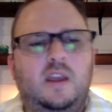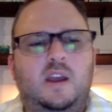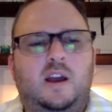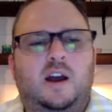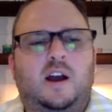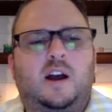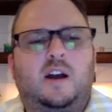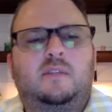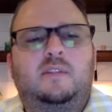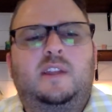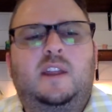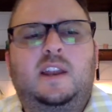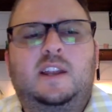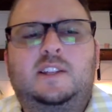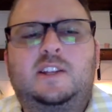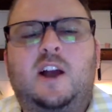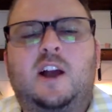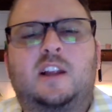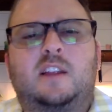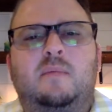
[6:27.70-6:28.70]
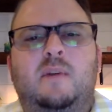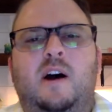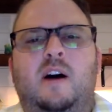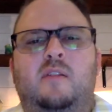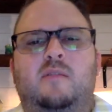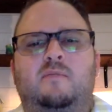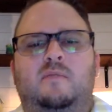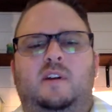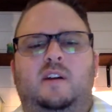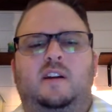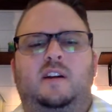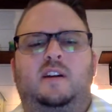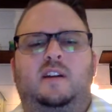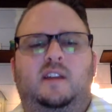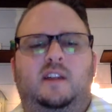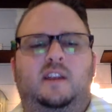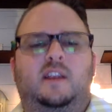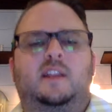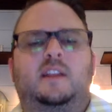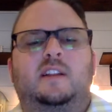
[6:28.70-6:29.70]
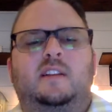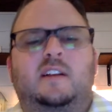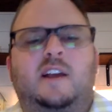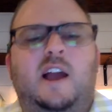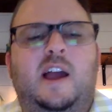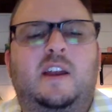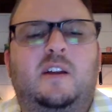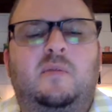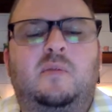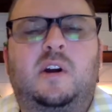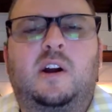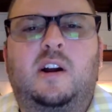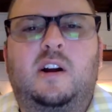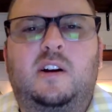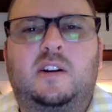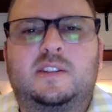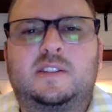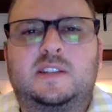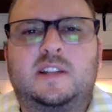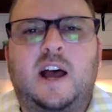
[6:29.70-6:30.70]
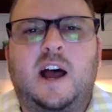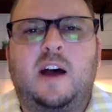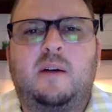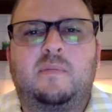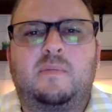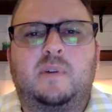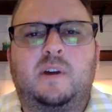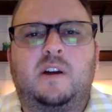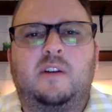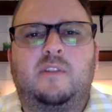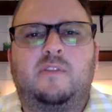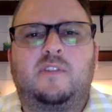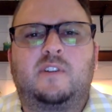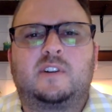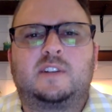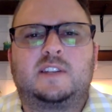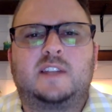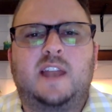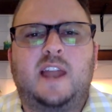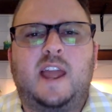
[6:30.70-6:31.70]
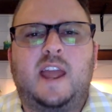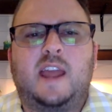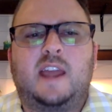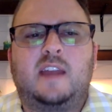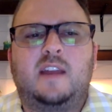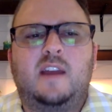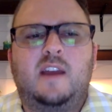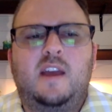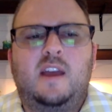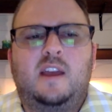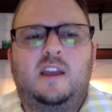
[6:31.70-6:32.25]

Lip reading: Then it talked about, and kind of where I'll stop for today,